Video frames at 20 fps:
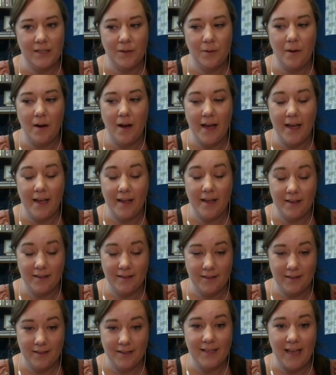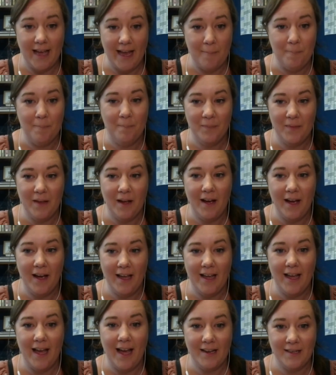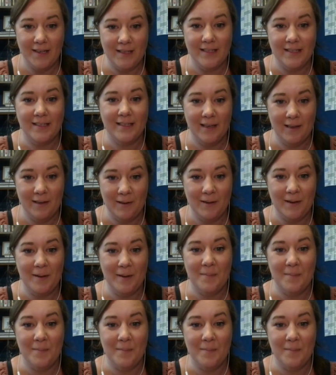So I actually see a lot